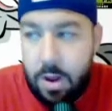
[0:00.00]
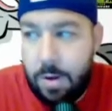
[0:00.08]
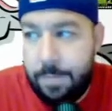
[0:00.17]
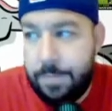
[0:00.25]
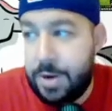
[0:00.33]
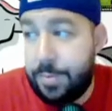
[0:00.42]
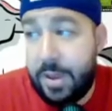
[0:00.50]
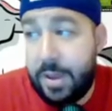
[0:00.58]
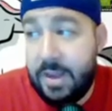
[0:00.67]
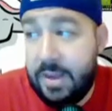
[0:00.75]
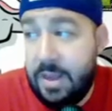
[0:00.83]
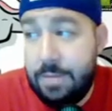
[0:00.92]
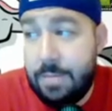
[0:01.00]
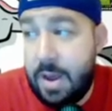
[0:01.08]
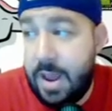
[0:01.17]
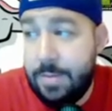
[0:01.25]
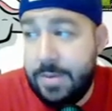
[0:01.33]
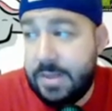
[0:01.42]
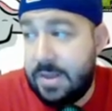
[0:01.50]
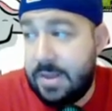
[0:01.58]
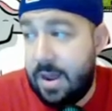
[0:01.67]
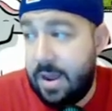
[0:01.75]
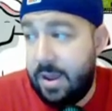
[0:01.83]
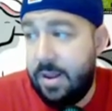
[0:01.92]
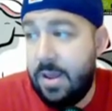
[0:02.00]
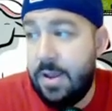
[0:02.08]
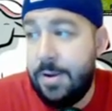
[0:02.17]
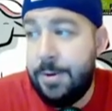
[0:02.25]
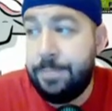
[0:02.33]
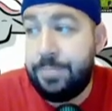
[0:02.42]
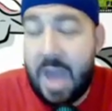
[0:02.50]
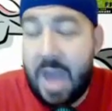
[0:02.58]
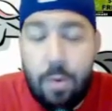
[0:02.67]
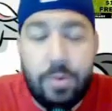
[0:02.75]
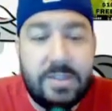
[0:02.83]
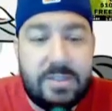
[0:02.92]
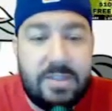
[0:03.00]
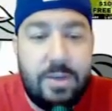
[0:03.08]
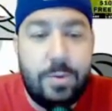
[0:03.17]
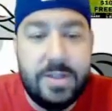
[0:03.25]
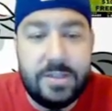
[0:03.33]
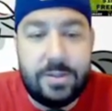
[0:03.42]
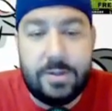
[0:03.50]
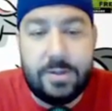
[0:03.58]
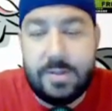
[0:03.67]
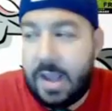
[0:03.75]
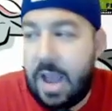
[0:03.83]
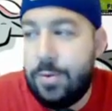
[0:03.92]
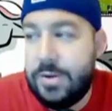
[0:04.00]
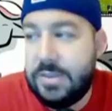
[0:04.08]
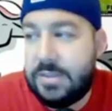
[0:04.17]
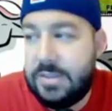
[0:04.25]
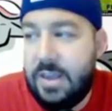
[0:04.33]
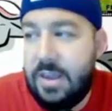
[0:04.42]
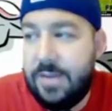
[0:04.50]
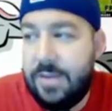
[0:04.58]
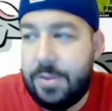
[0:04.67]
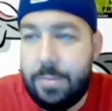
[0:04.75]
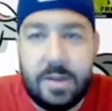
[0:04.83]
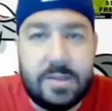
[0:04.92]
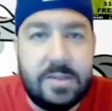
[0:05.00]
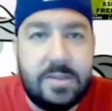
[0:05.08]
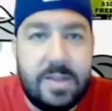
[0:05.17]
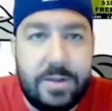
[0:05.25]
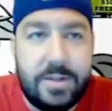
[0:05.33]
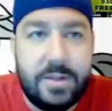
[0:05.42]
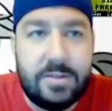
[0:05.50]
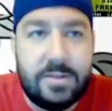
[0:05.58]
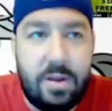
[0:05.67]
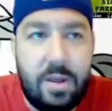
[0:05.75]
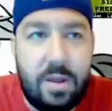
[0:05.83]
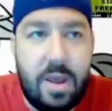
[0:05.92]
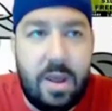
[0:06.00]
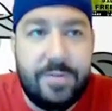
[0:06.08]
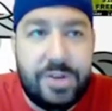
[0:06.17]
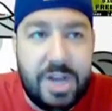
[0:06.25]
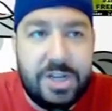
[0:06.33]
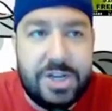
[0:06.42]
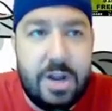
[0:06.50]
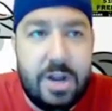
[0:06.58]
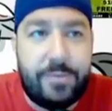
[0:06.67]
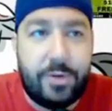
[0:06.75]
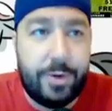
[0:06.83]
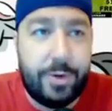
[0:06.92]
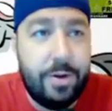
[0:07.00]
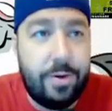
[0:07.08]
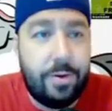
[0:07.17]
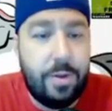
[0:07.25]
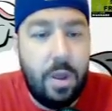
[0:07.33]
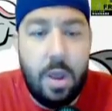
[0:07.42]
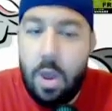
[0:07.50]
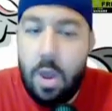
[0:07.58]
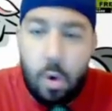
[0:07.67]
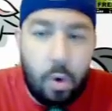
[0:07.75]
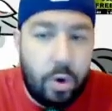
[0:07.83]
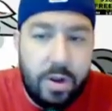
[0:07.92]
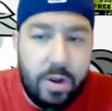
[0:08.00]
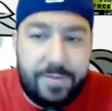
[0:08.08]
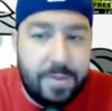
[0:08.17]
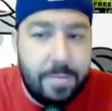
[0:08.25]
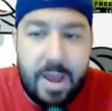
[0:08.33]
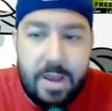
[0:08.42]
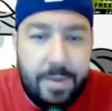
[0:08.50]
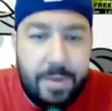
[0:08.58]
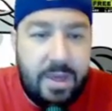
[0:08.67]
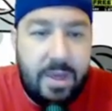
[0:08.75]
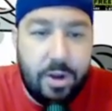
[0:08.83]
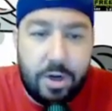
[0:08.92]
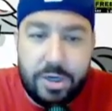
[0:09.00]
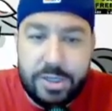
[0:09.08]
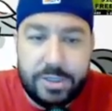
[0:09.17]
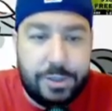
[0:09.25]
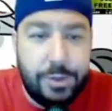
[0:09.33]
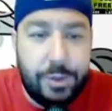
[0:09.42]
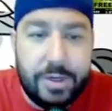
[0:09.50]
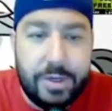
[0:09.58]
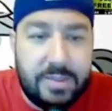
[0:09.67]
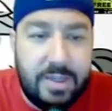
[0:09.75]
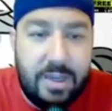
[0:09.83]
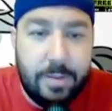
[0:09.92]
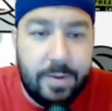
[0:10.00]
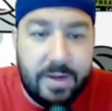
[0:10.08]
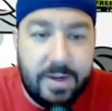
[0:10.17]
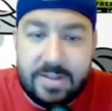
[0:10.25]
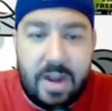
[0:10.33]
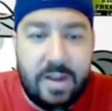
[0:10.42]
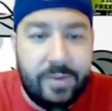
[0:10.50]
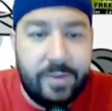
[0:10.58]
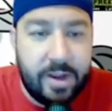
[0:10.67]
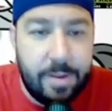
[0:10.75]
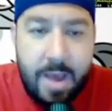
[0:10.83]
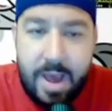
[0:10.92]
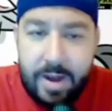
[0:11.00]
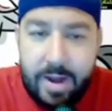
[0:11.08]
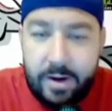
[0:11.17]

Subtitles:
They're playing in Miami tonight. I want to see what this looks like. I want to see if the Boston Celtics have changed it up for real or if the Miami Heat are just too good a team and it's not even going to matter.